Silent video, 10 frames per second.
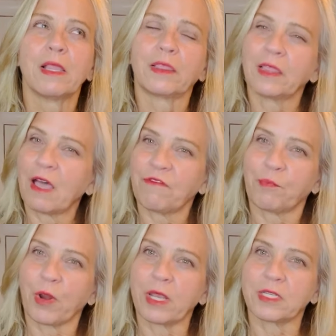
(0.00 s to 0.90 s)
left
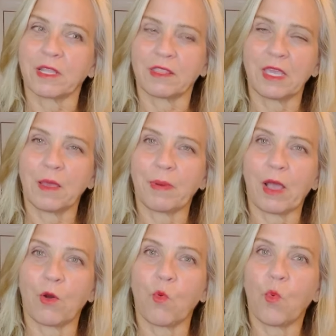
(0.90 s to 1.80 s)
brain to think
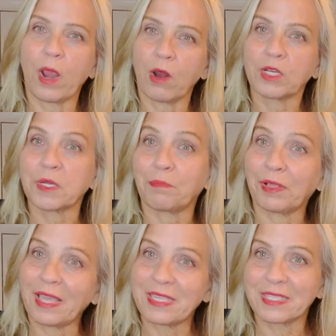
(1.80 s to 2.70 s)
about where to
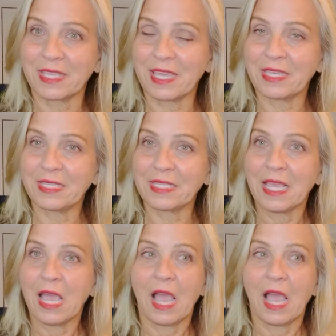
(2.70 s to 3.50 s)
place things.